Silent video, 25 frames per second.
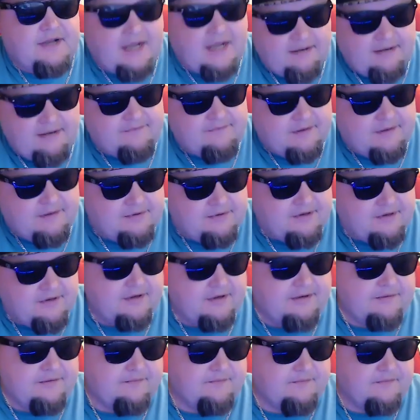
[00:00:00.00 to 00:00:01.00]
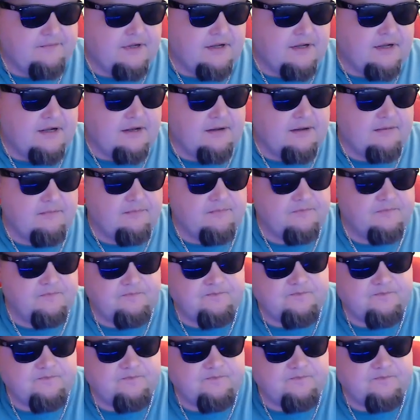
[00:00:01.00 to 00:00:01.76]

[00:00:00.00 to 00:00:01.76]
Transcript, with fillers: I'm vaping on. Um,